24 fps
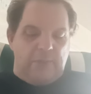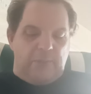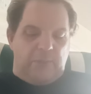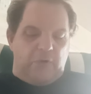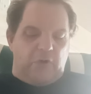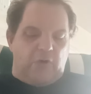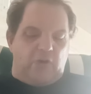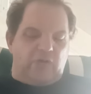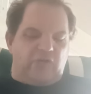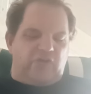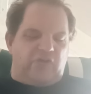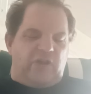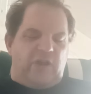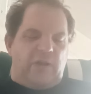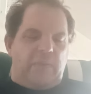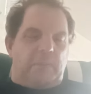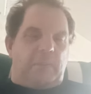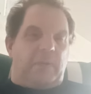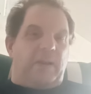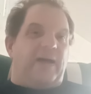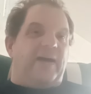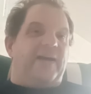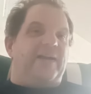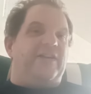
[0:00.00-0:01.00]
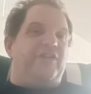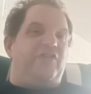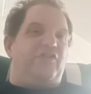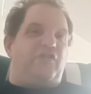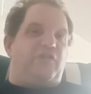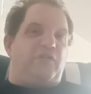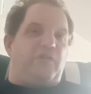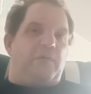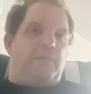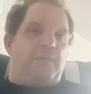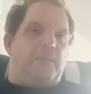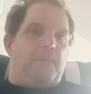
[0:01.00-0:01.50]
but also
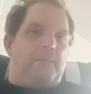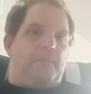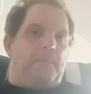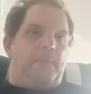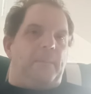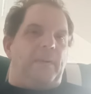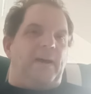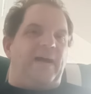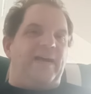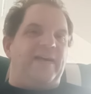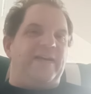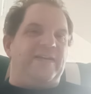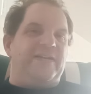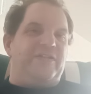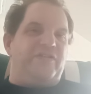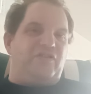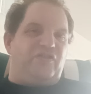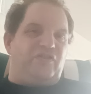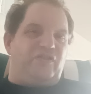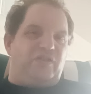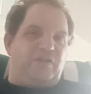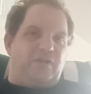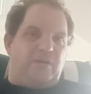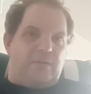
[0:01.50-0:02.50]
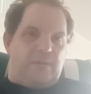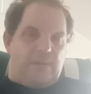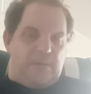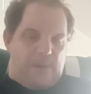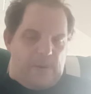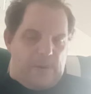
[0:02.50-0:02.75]
plays bass.